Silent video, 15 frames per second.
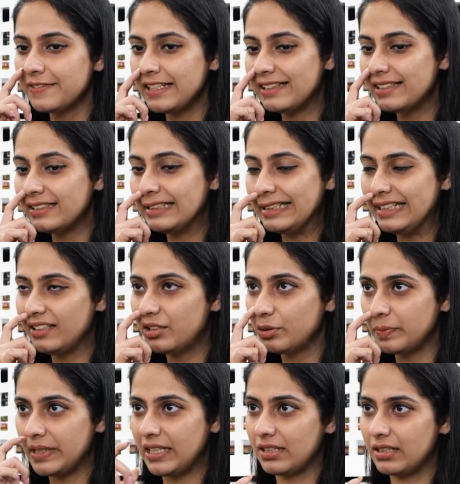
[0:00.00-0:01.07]
feel the need to
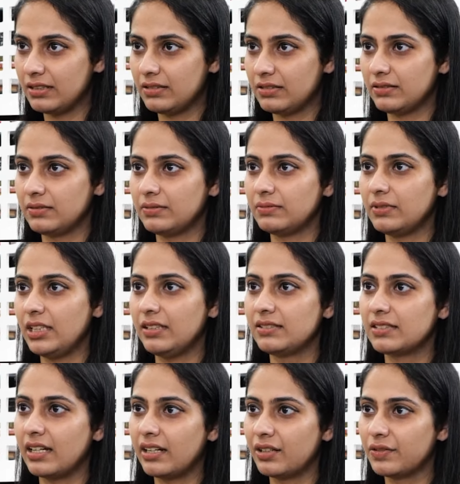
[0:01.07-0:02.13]
make these
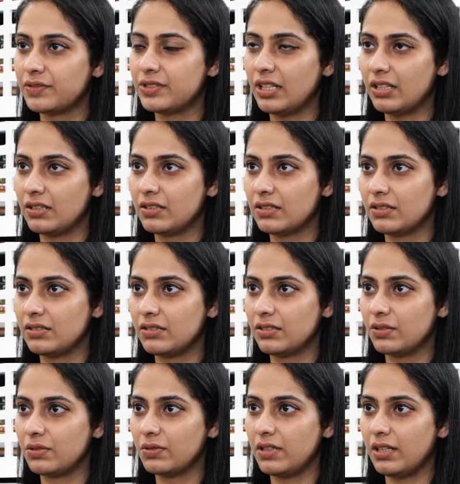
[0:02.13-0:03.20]
kind of changes
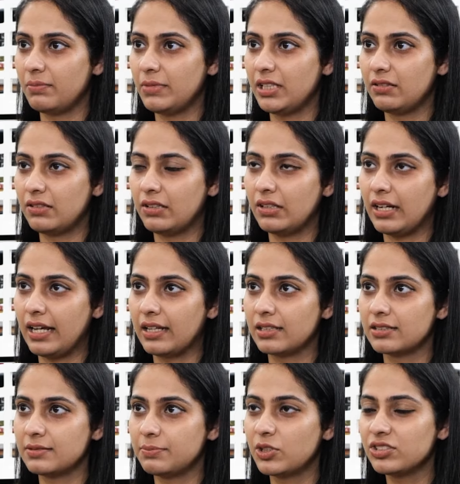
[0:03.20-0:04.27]
into their military
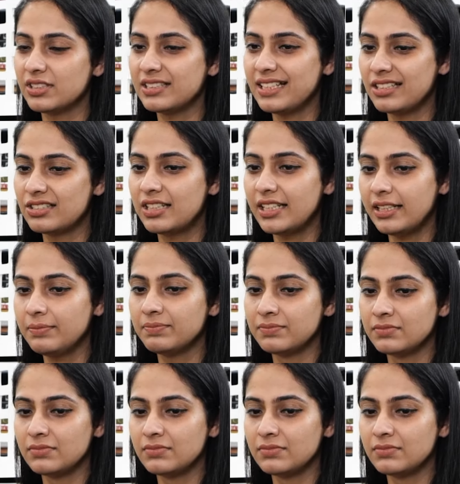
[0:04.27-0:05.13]
ranks? Because essentially,